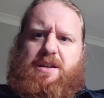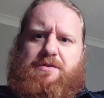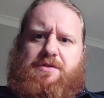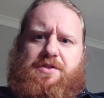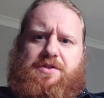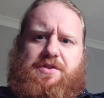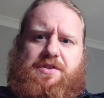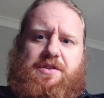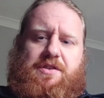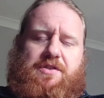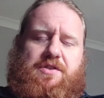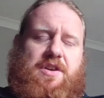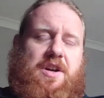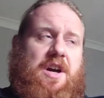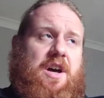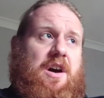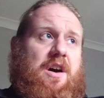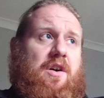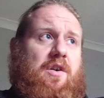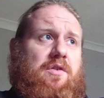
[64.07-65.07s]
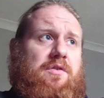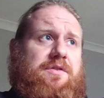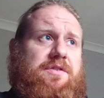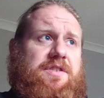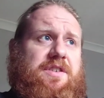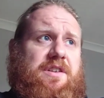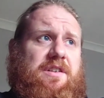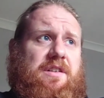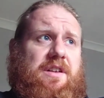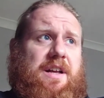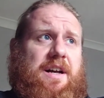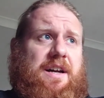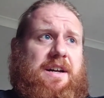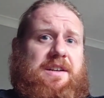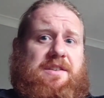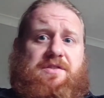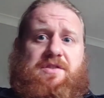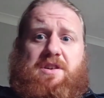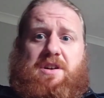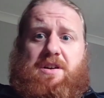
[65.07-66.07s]
to church until
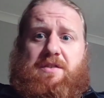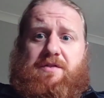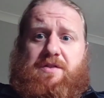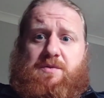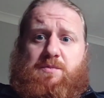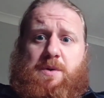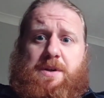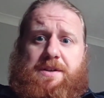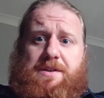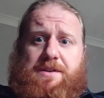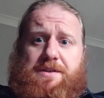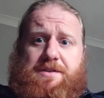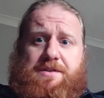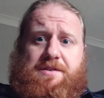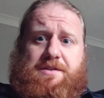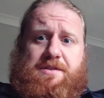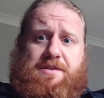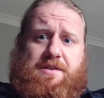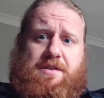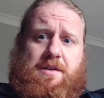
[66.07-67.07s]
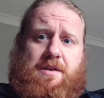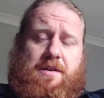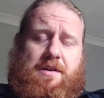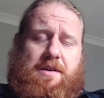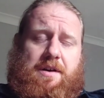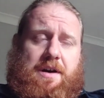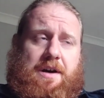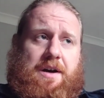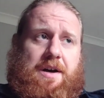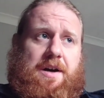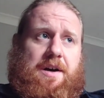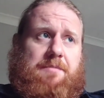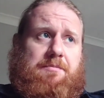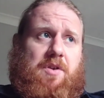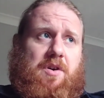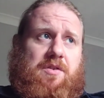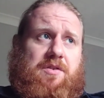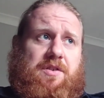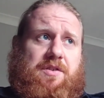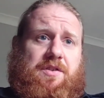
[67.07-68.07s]
a Jehovah's Witness
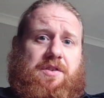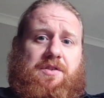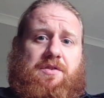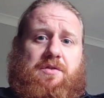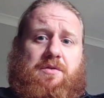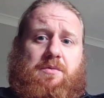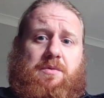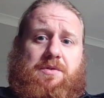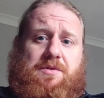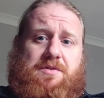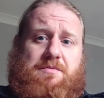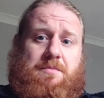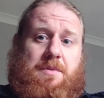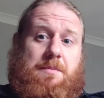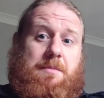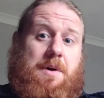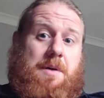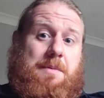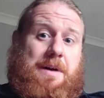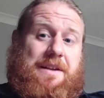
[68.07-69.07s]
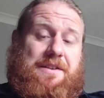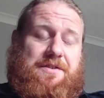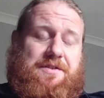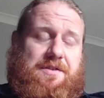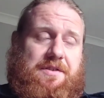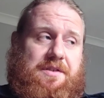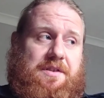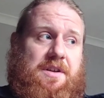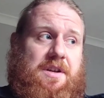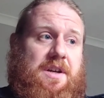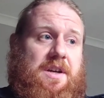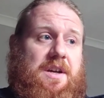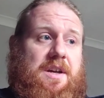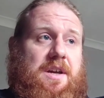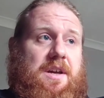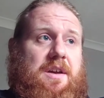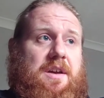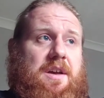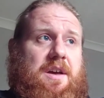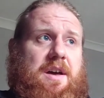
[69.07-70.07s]
knocked on the door once and my mum answered.
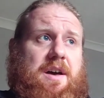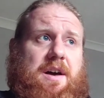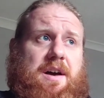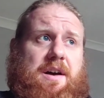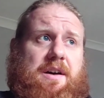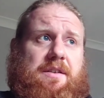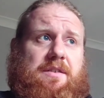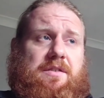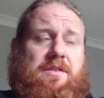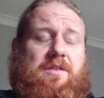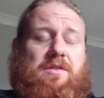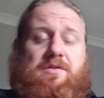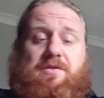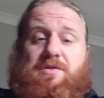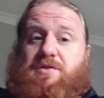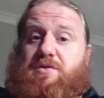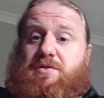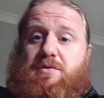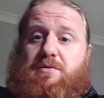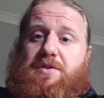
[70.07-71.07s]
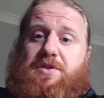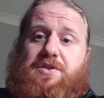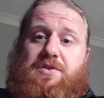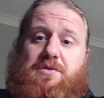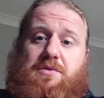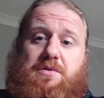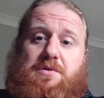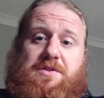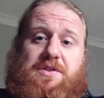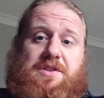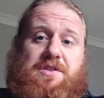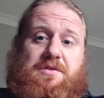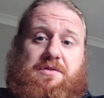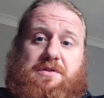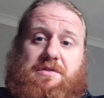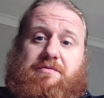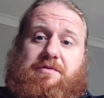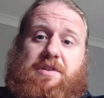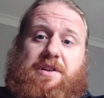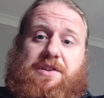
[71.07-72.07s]
And long story short, she took
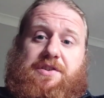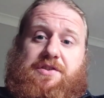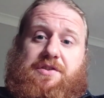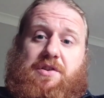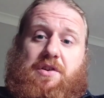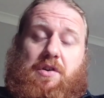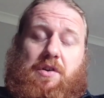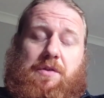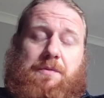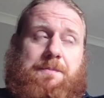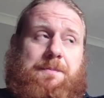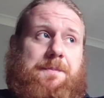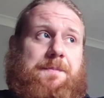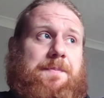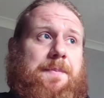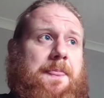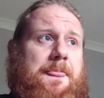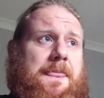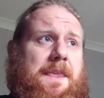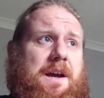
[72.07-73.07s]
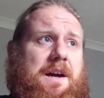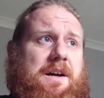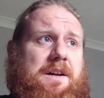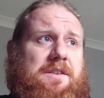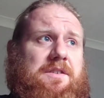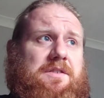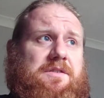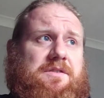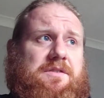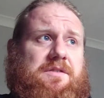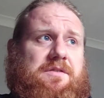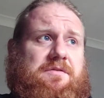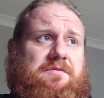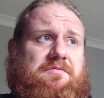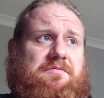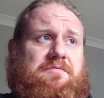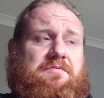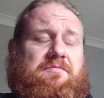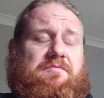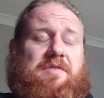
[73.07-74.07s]
the religion on and
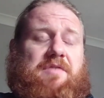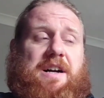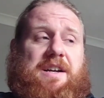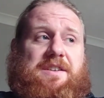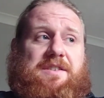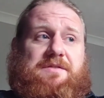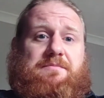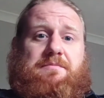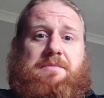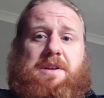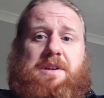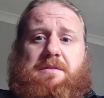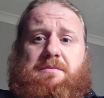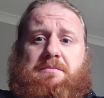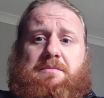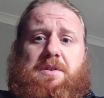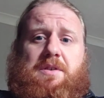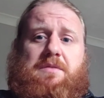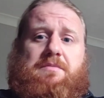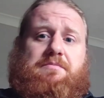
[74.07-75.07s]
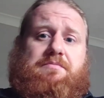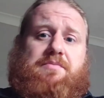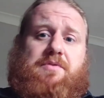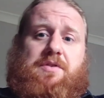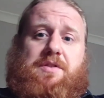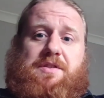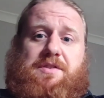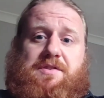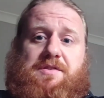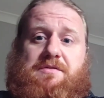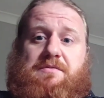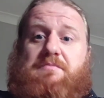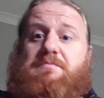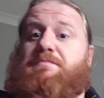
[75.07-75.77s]
raised me and my brothers